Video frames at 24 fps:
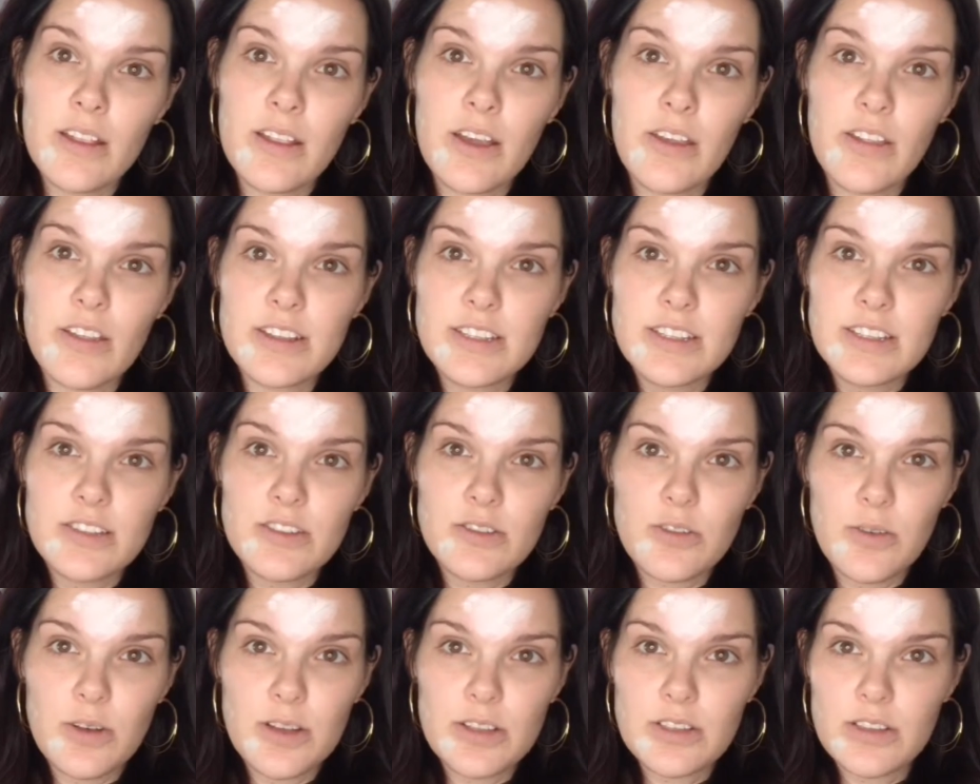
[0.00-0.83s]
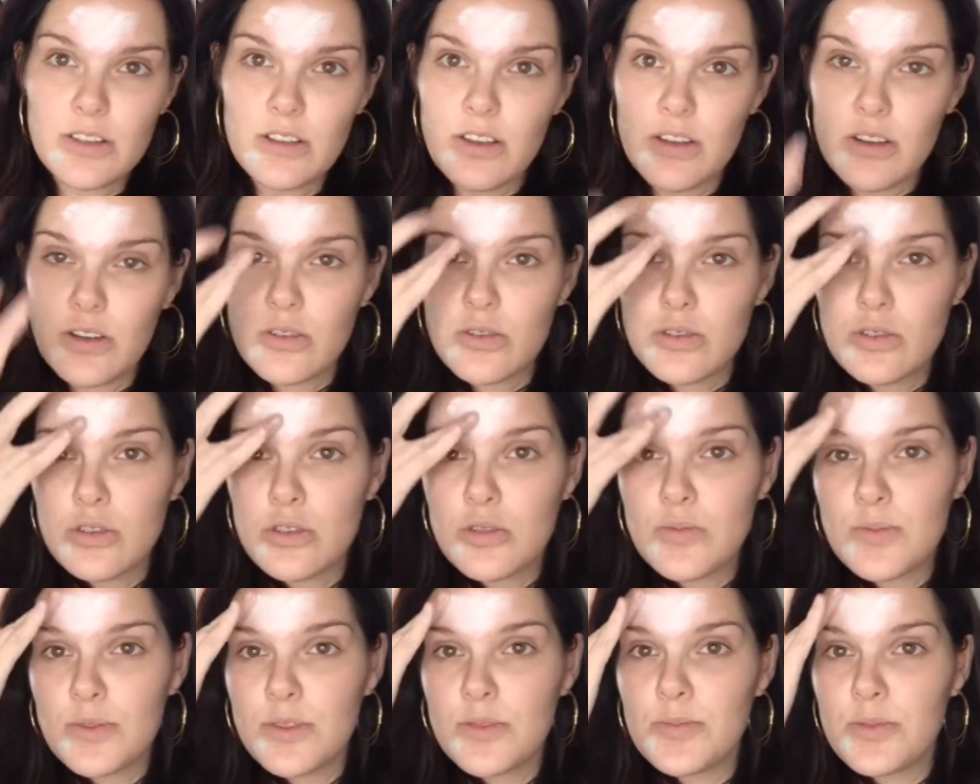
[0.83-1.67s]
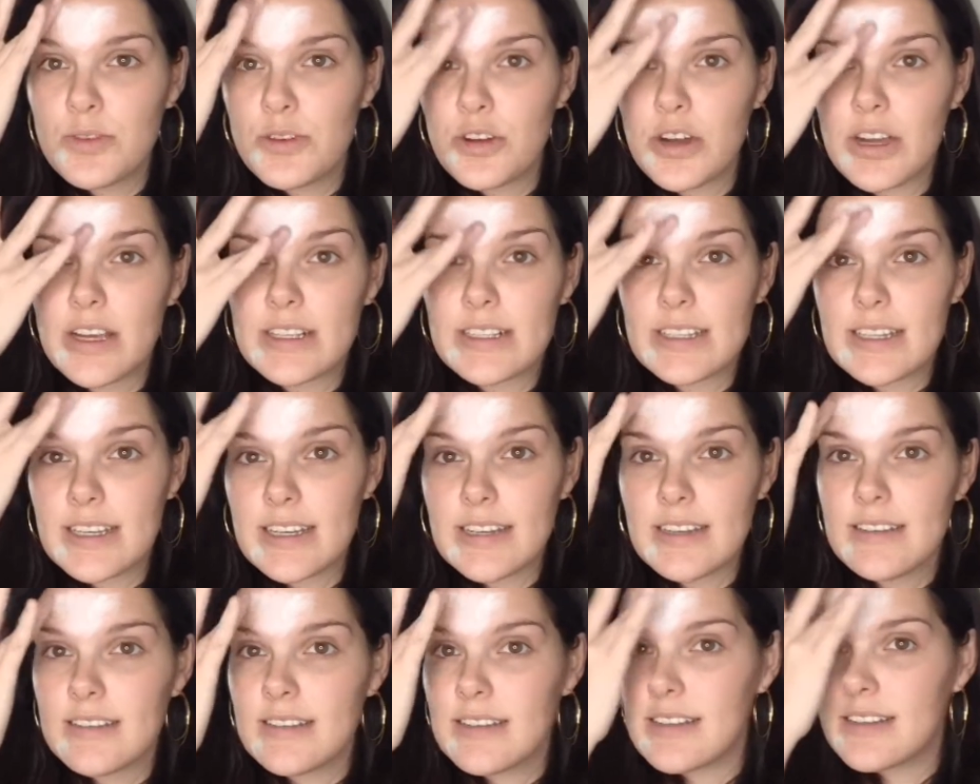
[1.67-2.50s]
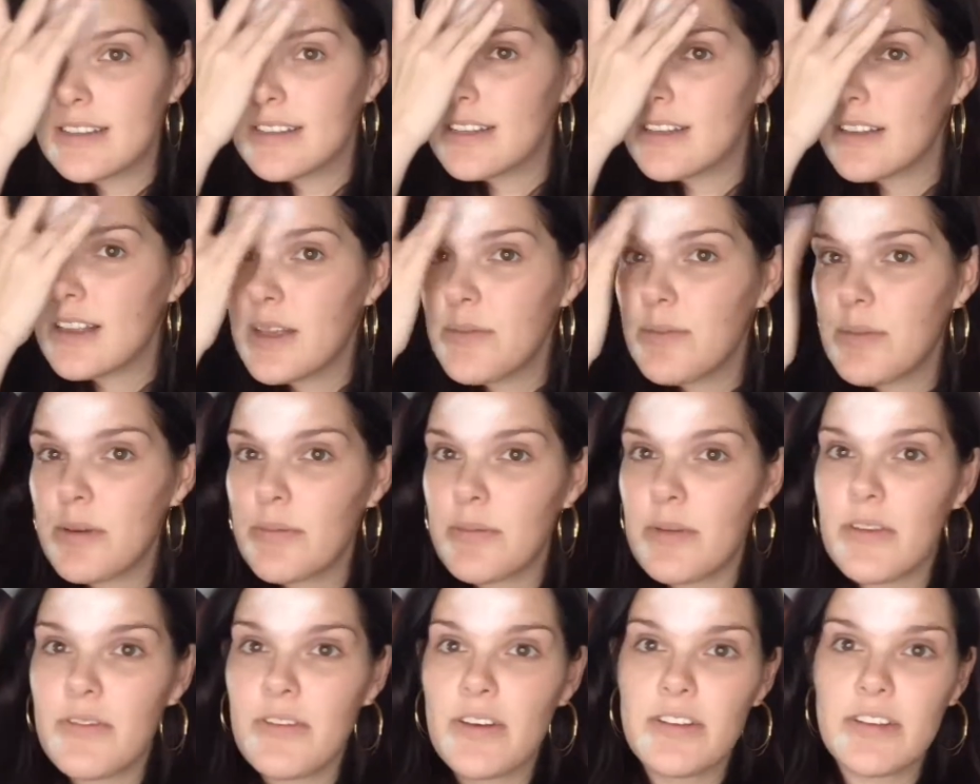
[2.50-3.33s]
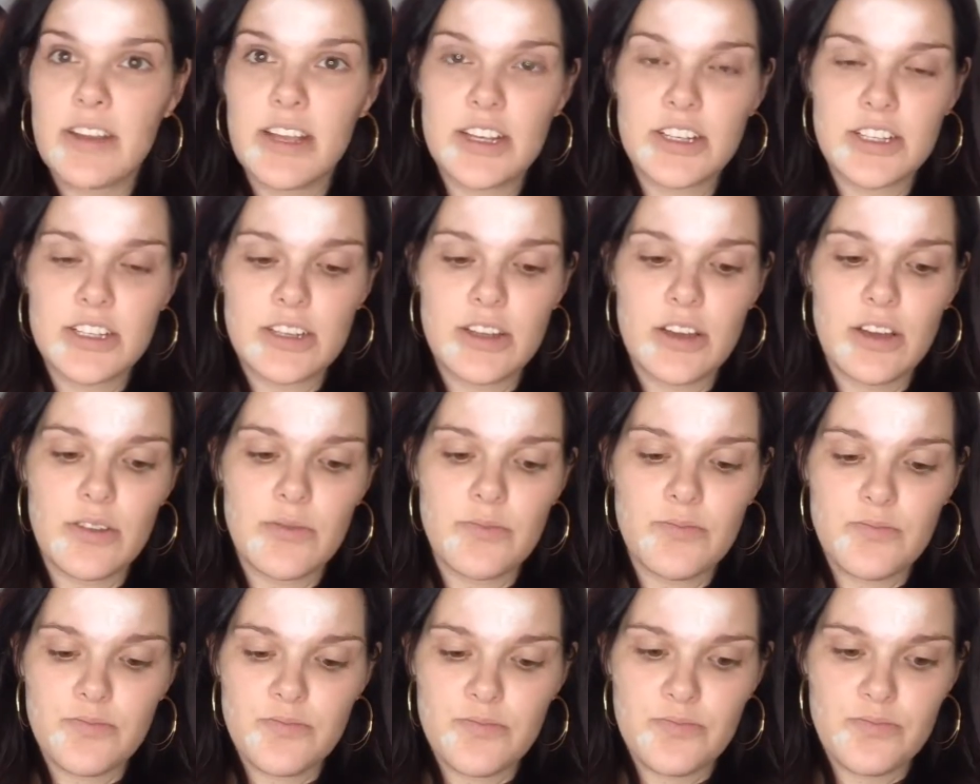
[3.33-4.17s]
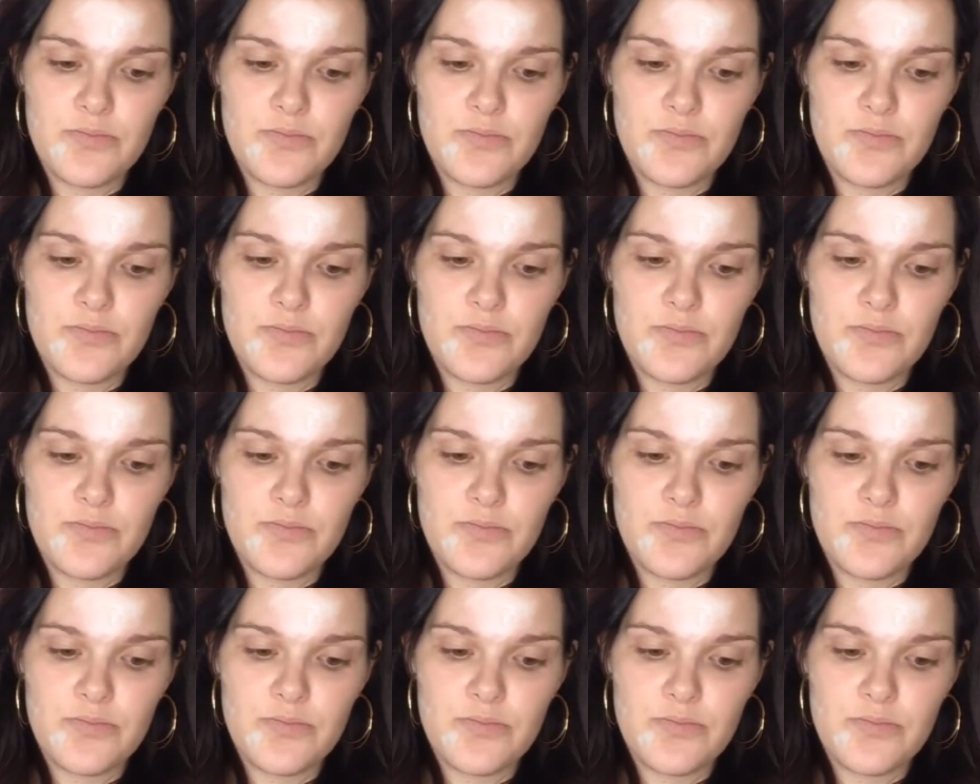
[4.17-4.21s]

Now this is going to look super duper crazy until I put my foundation on.